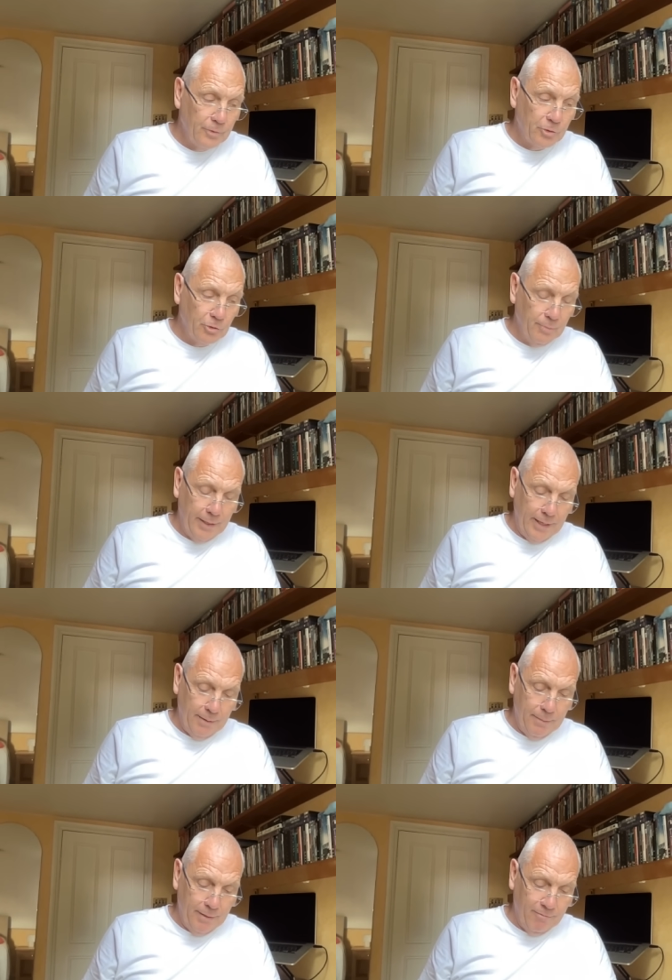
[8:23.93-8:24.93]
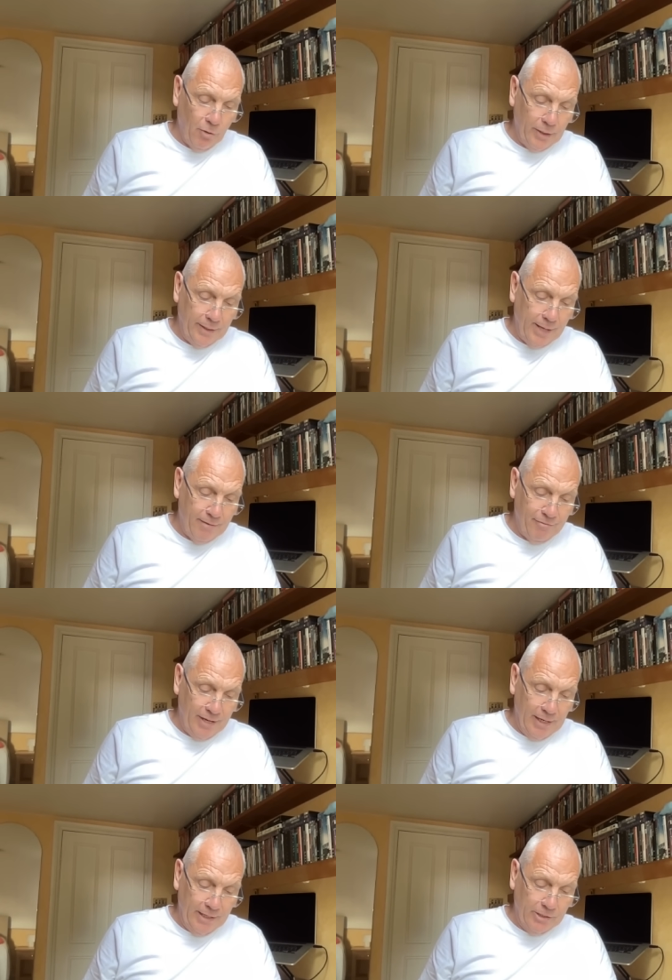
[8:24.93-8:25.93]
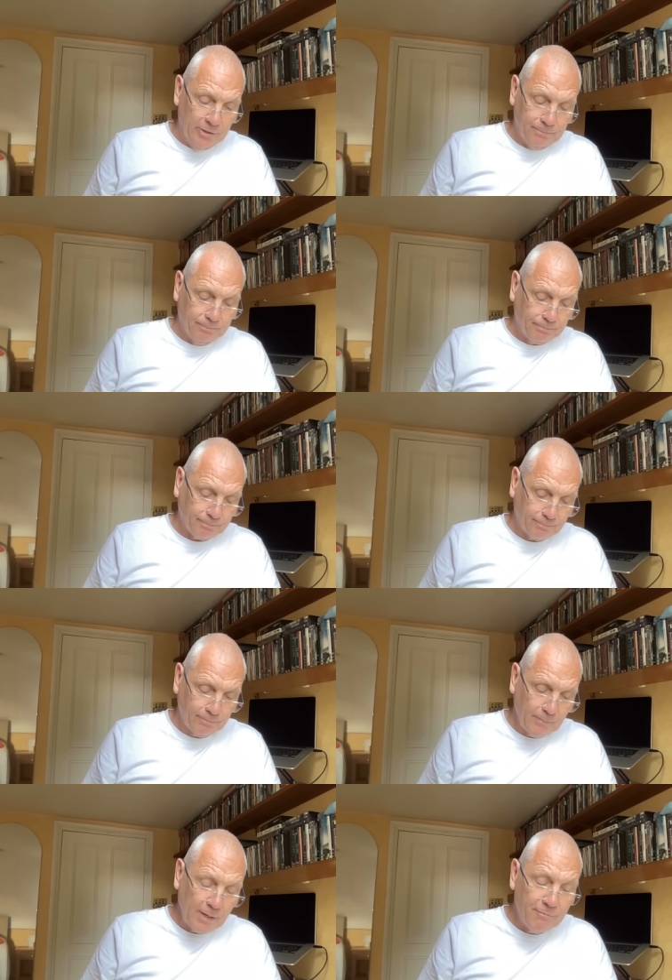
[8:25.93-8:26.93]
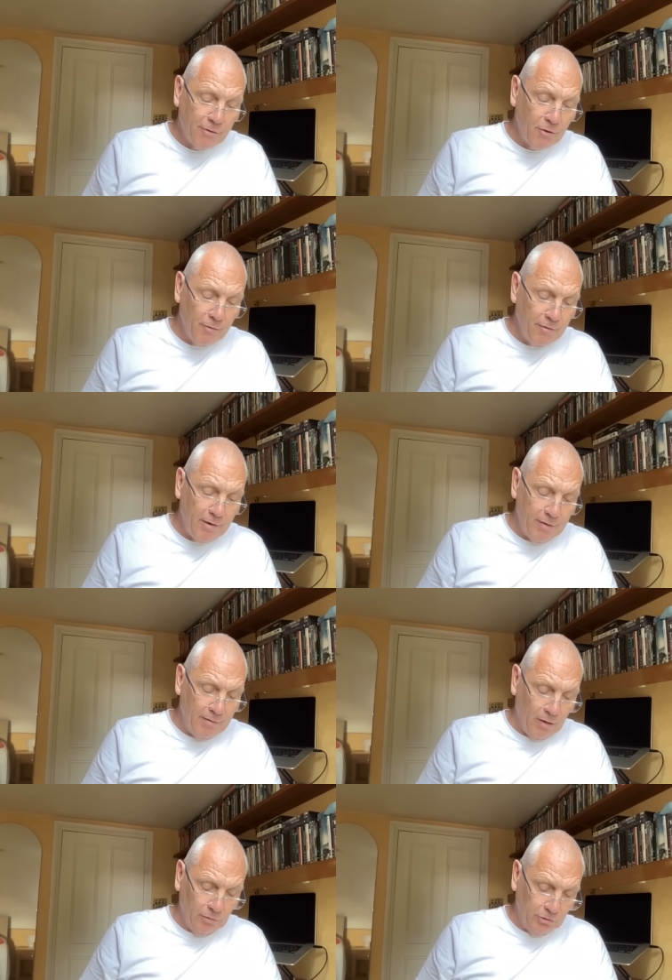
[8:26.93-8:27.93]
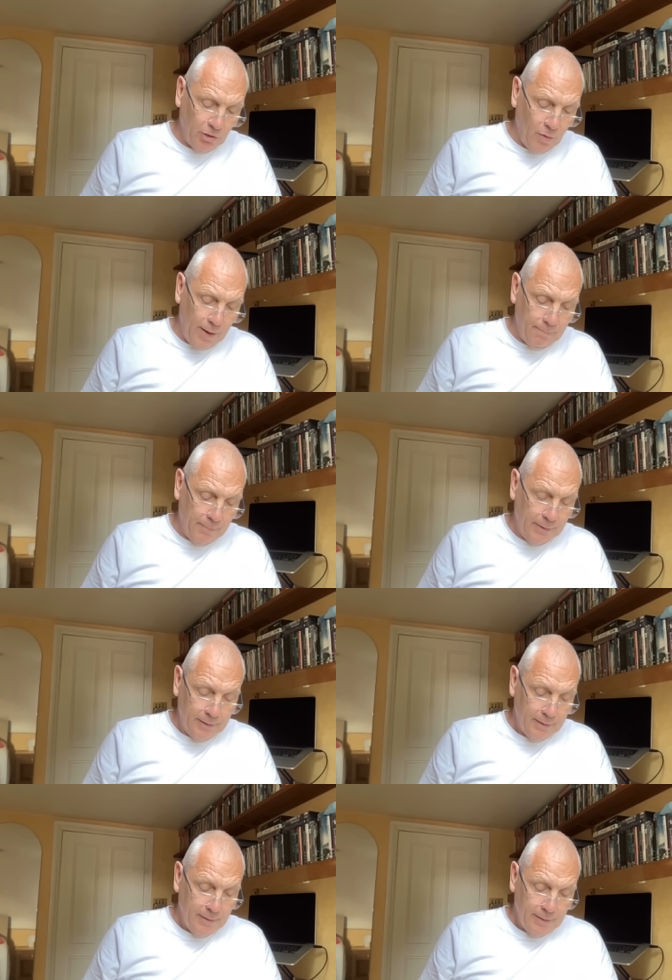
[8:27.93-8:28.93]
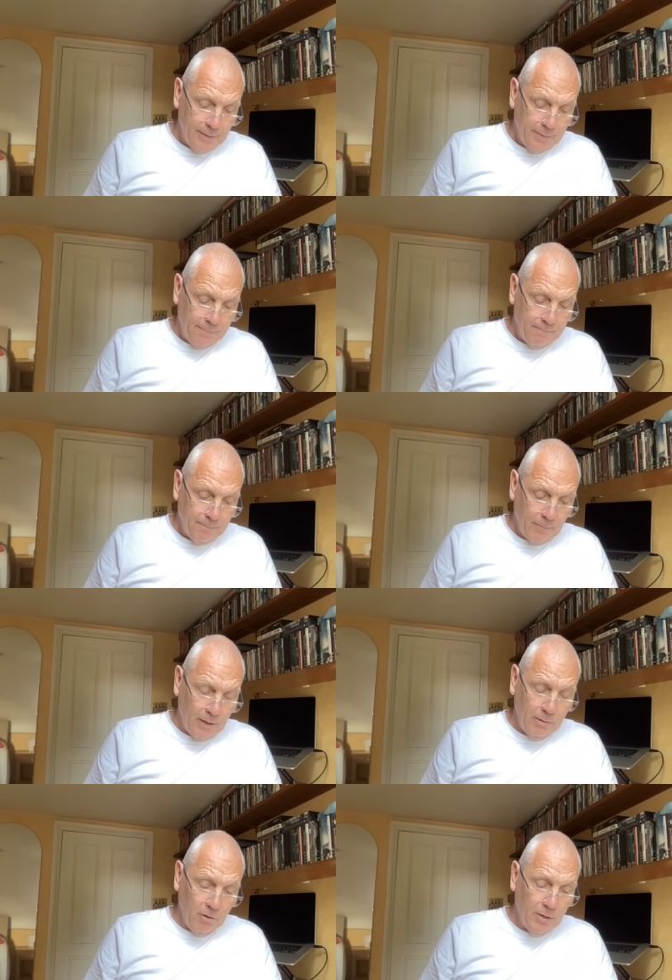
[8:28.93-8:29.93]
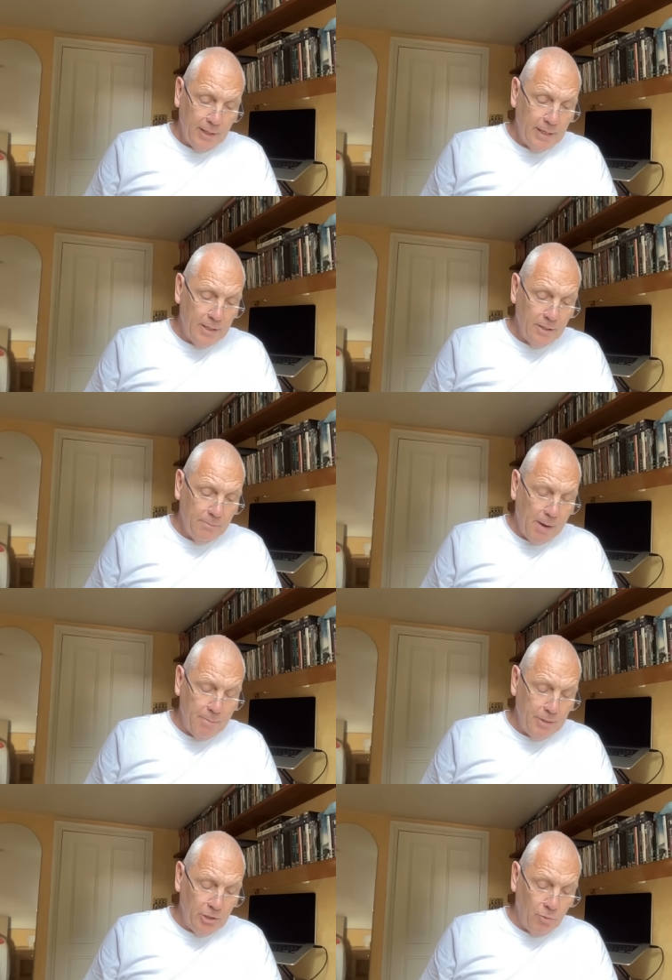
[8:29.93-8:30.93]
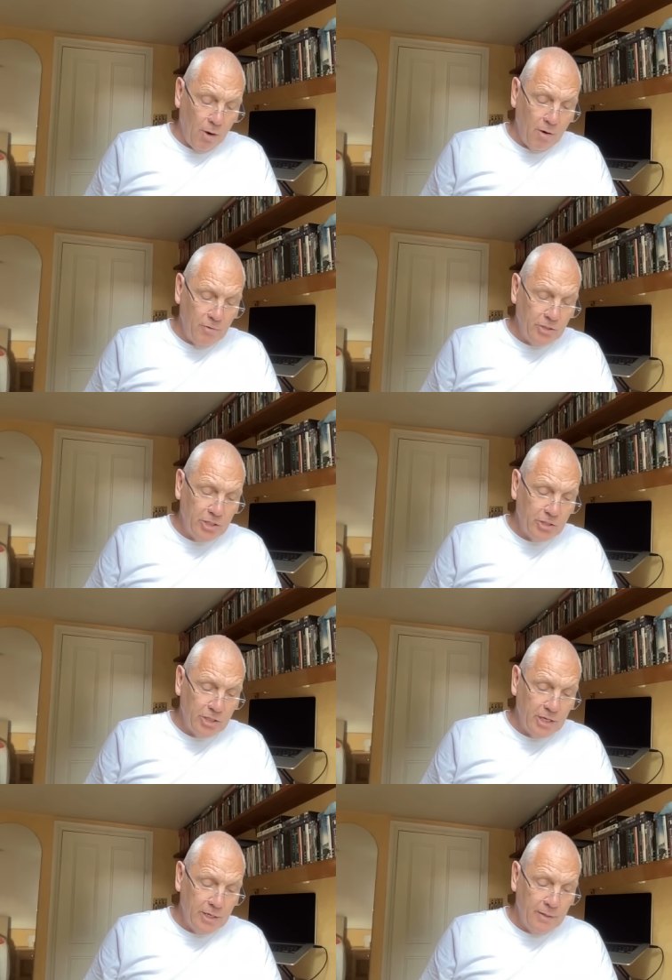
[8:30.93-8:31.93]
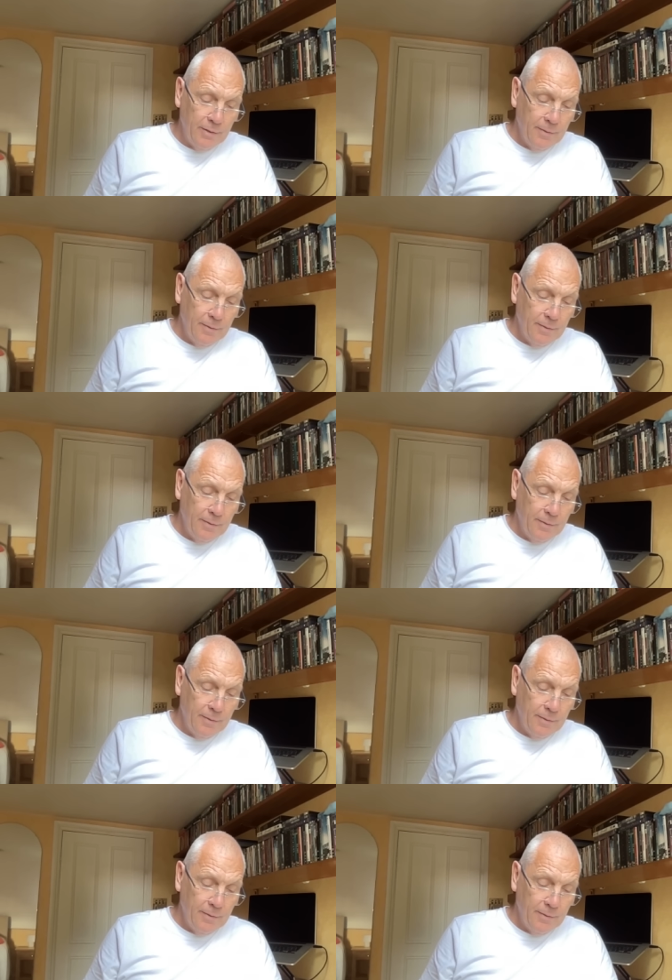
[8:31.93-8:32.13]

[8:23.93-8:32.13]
there's somebody here been avoiding their feelings for a very long time. I'm kind of getting at the moment you are resisting